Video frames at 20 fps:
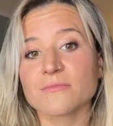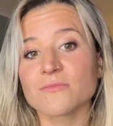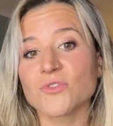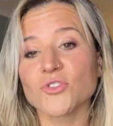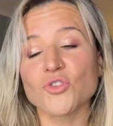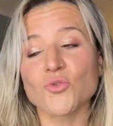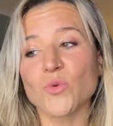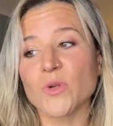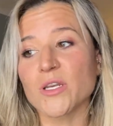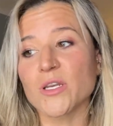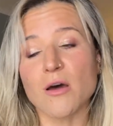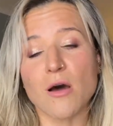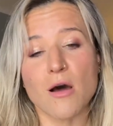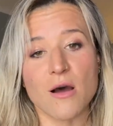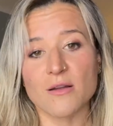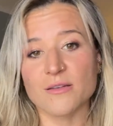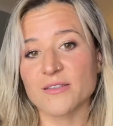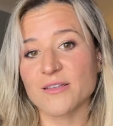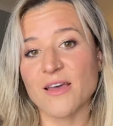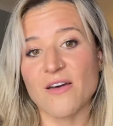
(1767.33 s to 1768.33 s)

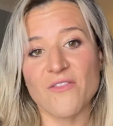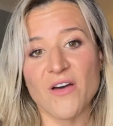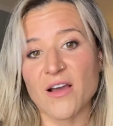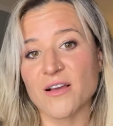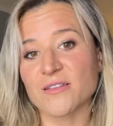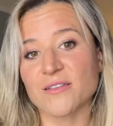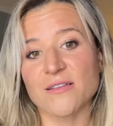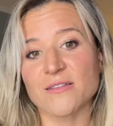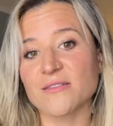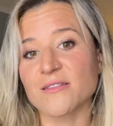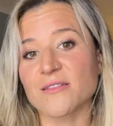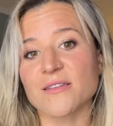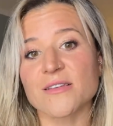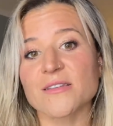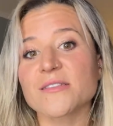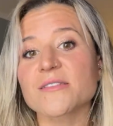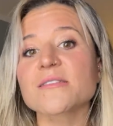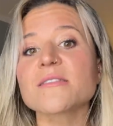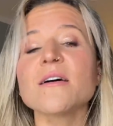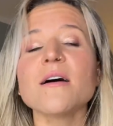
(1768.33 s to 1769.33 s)
have access to
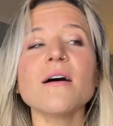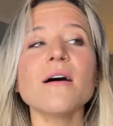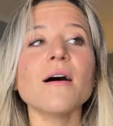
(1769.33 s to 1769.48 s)
this.